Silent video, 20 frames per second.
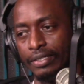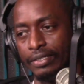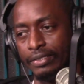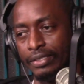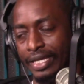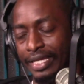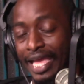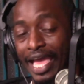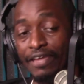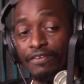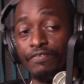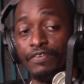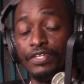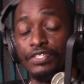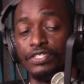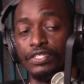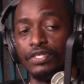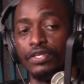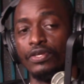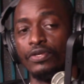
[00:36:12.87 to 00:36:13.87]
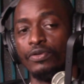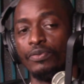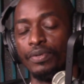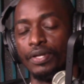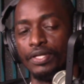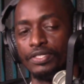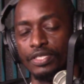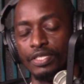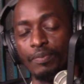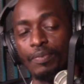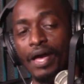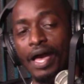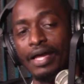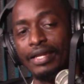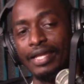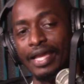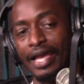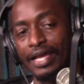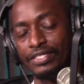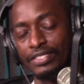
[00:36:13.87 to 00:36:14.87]
like at VCU, because of the
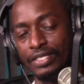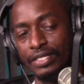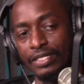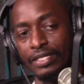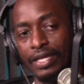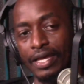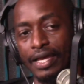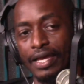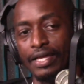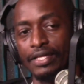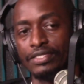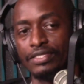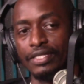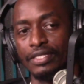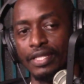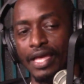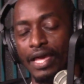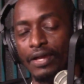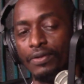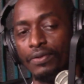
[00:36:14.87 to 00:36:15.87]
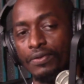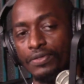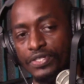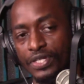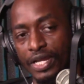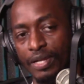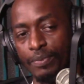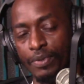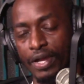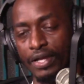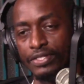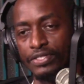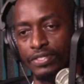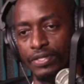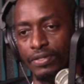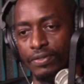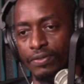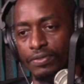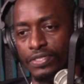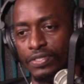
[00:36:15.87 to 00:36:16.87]
podcasting class and that whole jam, right?
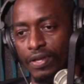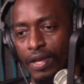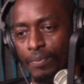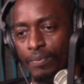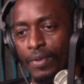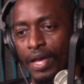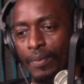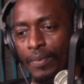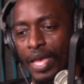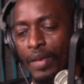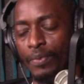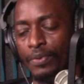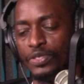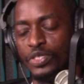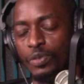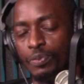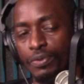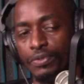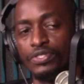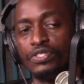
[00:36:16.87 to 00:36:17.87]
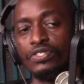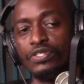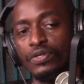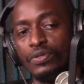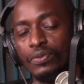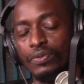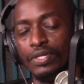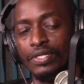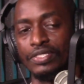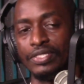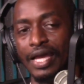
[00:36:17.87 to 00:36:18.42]
So I'm able to pursue this